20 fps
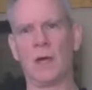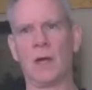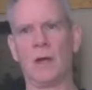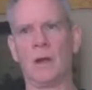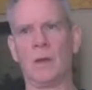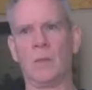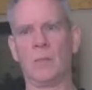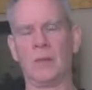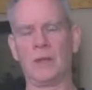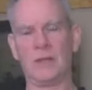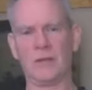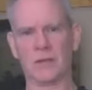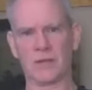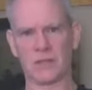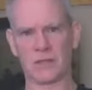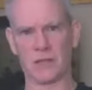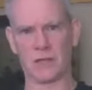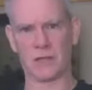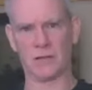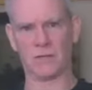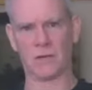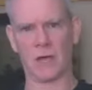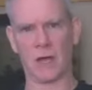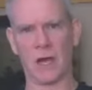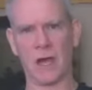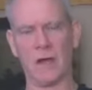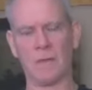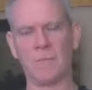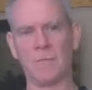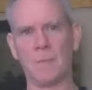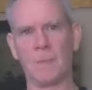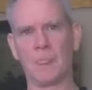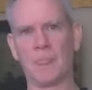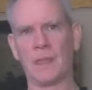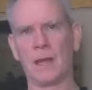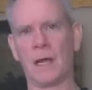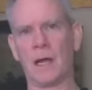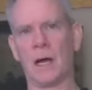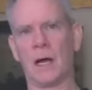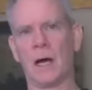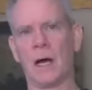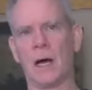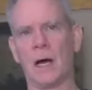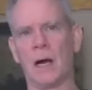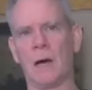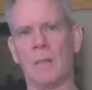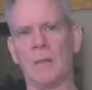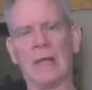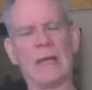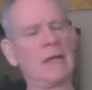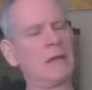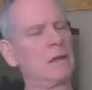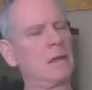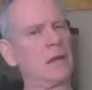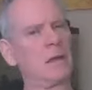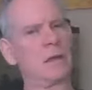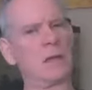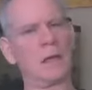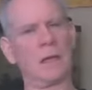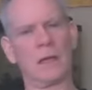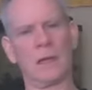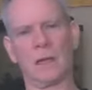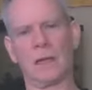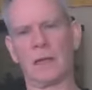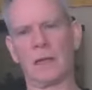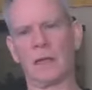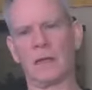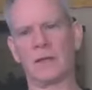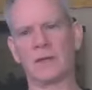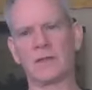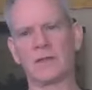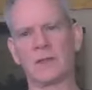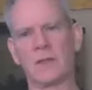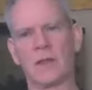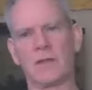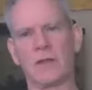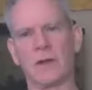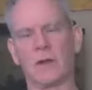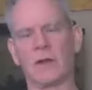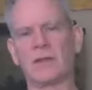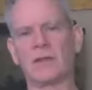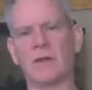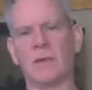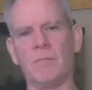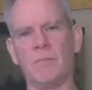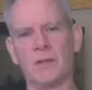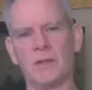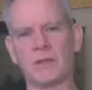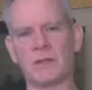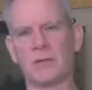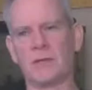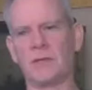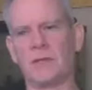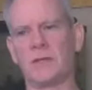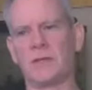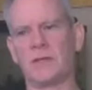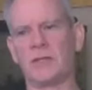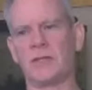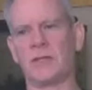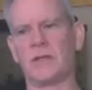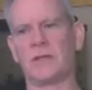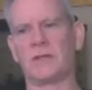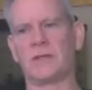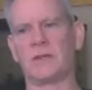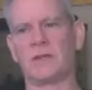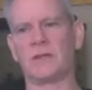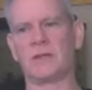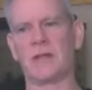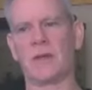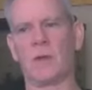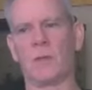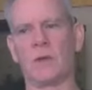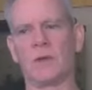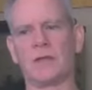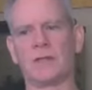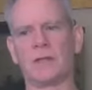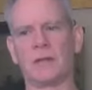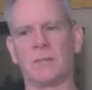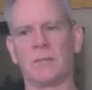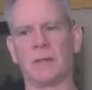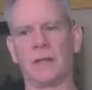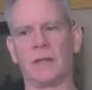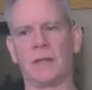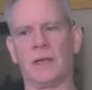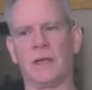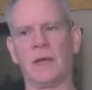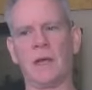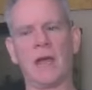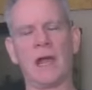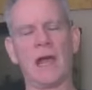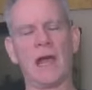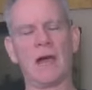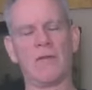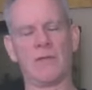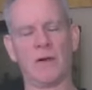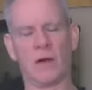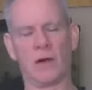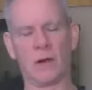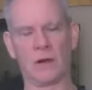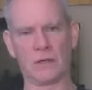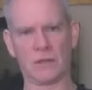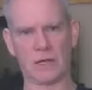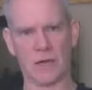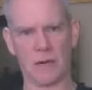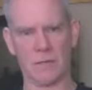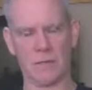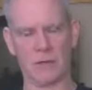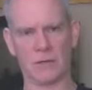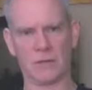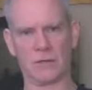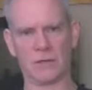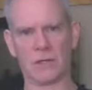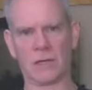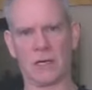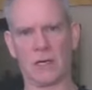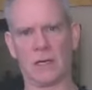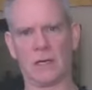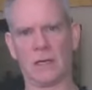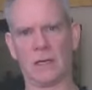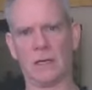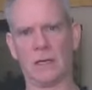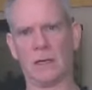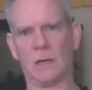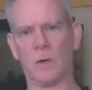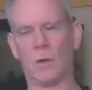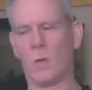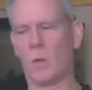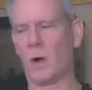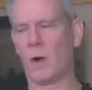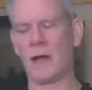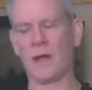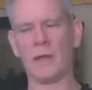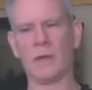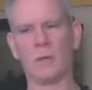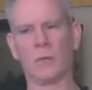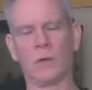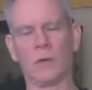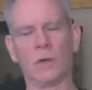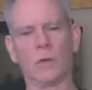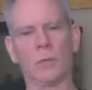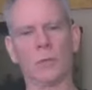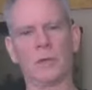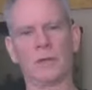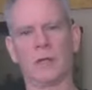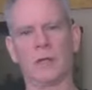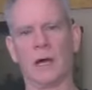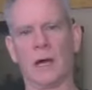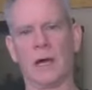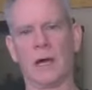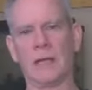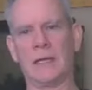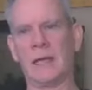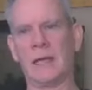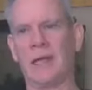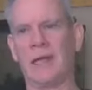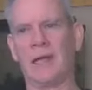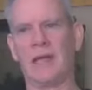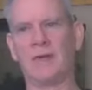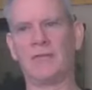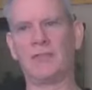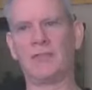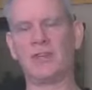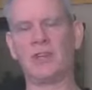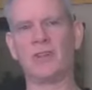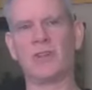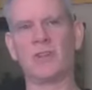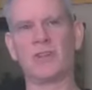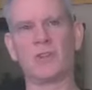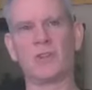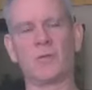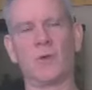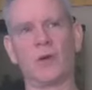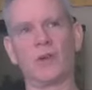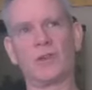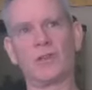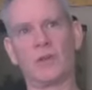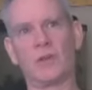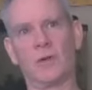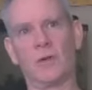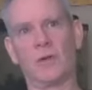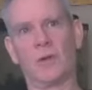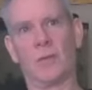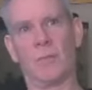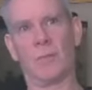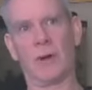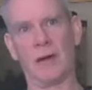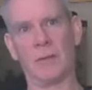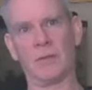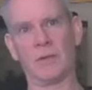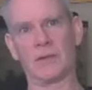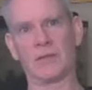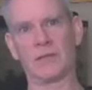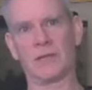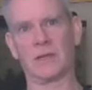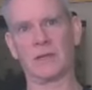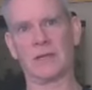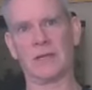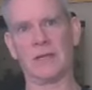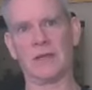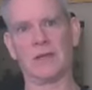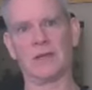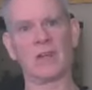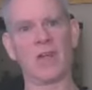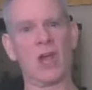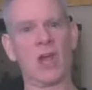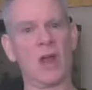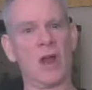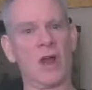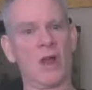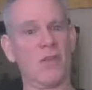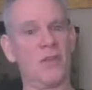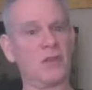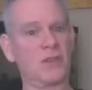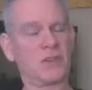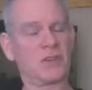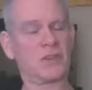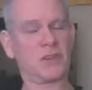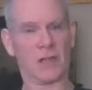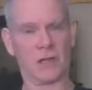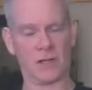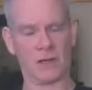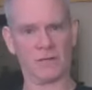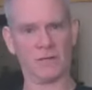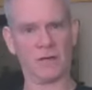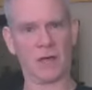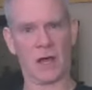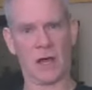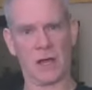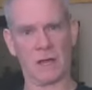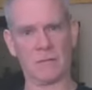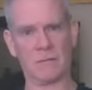being the Son of God, there is a mystery to Jesus that we simply have a hard time understanding. Why in the world would God, if Jesus was who the Bible says he is, the Son of God,